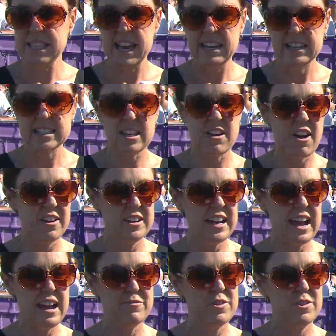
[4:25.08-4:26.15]
that excited
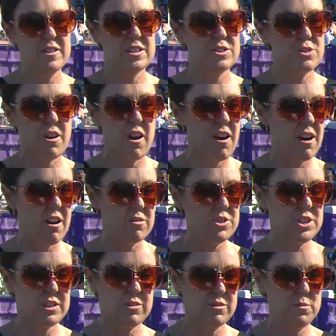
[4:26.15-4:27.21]
after her trial.
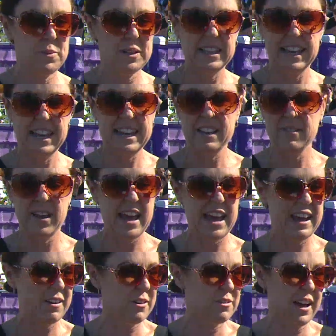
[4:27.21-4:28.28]
She couldn't believe
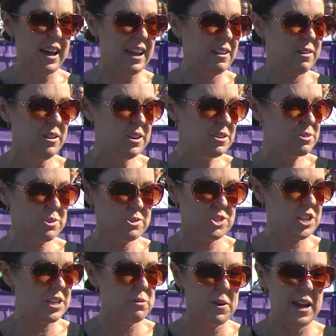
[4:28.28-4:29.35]
how, how good she